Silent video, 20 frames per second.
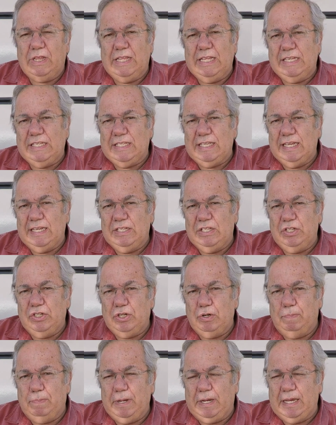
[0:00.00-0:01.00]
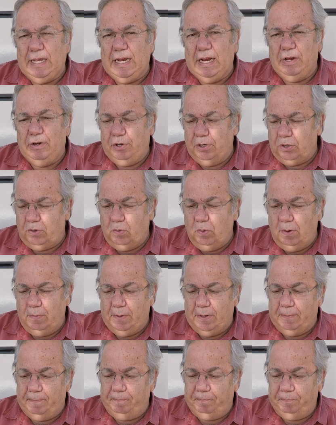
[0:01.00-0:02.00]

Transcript: these things as you're picking out your equipment.